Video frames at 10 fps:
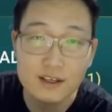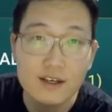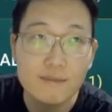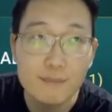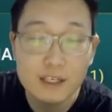
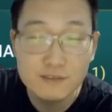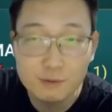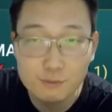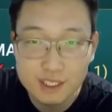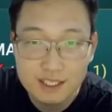middle of the
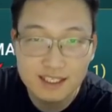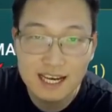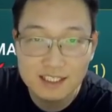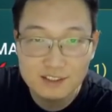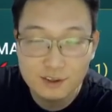week,
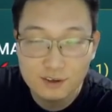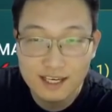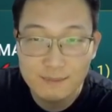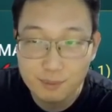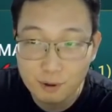I saw
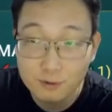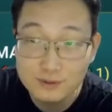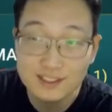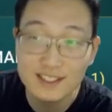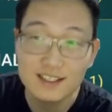a
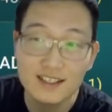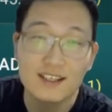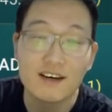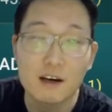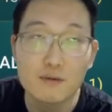post
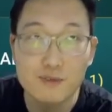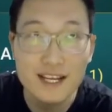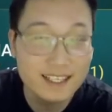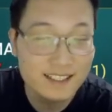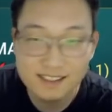on
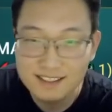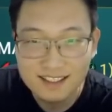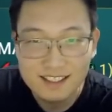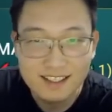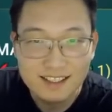Reddit
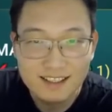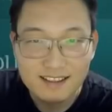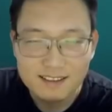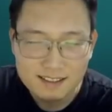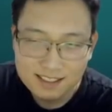
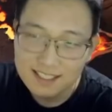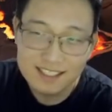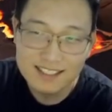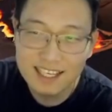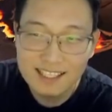
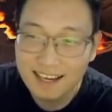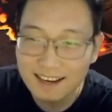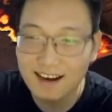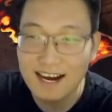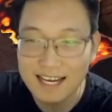it's kind of like
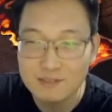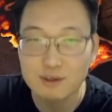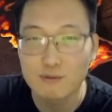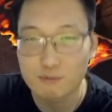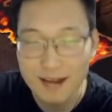a
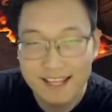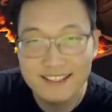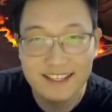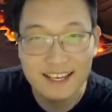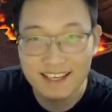Hydra rant, and